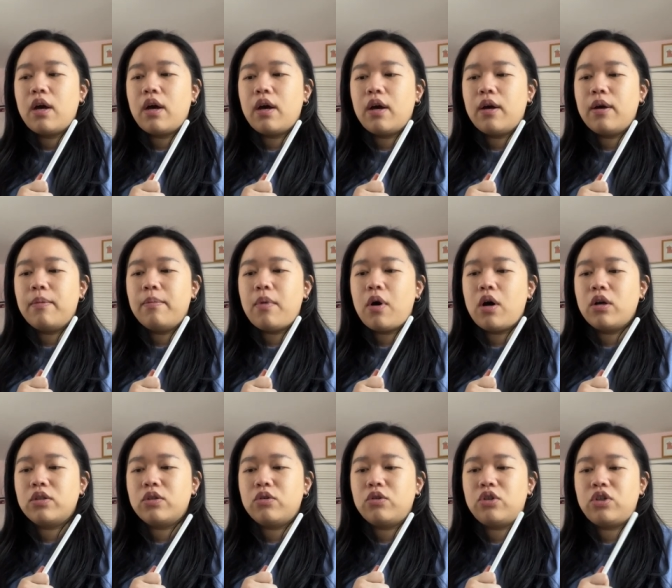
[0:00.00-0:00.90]
um,
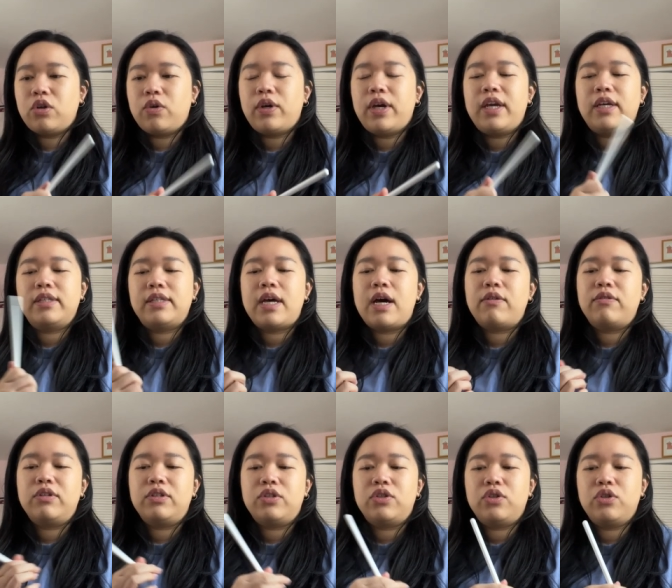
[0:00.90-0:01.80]
also showcase how
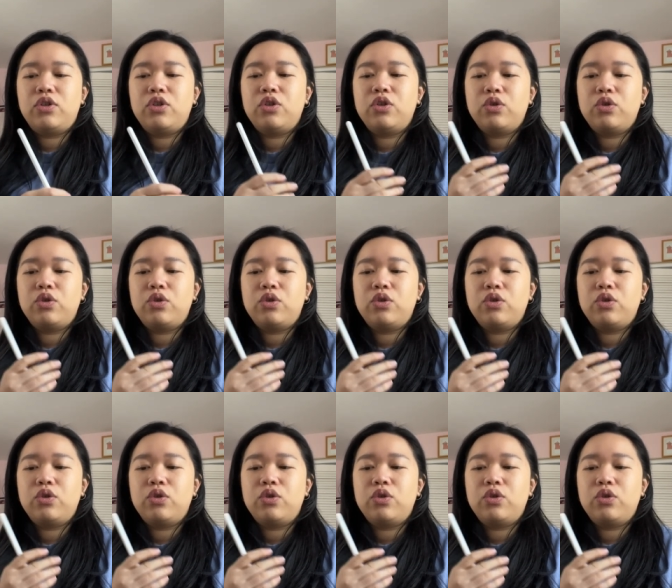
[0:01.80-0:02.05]
these